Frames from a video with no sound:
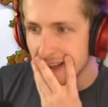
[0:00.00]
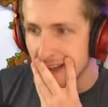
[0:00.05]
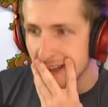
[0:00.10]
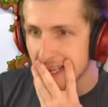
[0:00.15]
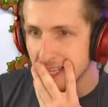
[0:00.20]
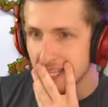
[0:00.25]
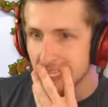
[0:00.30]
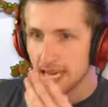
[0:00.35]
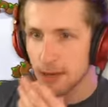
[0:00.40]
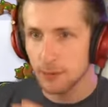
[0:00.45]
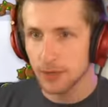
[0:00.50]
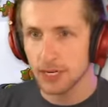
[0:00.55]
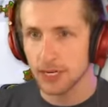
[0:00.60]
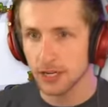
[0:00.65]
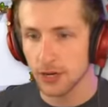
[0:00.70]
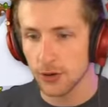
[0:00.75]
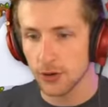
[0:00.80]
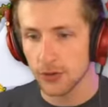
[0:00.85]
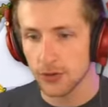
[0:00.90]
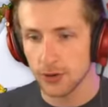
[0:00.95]
I think I'm gonna
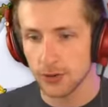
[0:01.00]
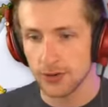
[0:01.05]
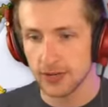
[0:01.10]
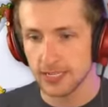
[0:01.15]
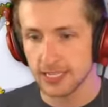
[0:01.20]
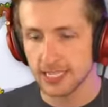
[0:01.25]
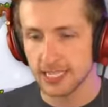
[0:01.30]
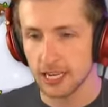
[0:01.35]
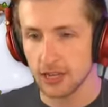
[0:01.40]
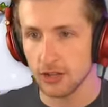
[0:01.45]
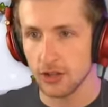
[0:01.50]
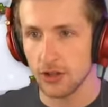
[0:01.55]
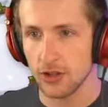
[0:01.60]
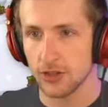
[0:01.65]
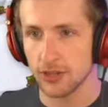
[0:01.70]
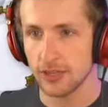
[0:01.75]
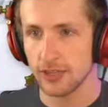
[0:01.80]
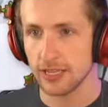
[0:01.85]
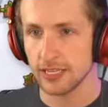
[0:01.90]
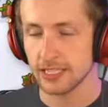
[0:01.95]
go through and sell all
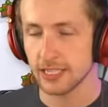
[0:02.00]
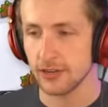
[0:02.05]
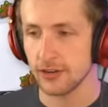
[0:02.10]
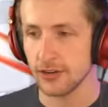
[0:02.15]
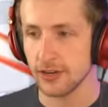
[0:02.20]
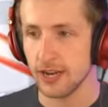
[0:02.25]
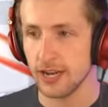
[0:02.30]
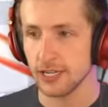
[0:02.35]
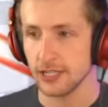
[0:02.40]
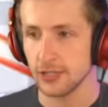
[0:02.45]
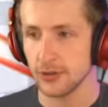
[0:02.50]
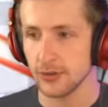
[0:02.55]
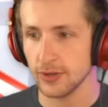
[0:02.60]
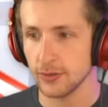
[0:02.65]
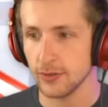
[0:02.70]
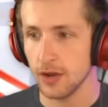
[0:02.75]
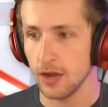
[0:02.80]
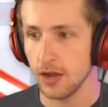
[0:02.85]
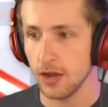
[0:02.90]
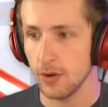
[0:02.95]
the things that are not doing
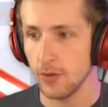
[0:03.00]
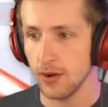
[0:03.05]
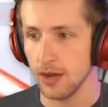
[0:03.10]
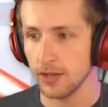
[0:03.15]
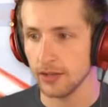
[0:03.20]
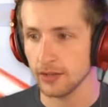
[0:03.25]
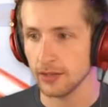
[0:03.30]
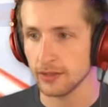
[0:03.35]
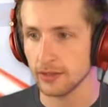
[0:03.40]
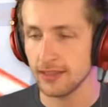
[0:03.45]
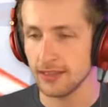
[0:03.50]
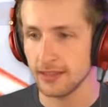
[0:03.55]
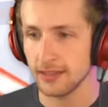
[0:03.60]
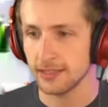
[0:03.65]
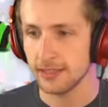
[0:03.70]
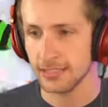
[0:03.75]
well, um,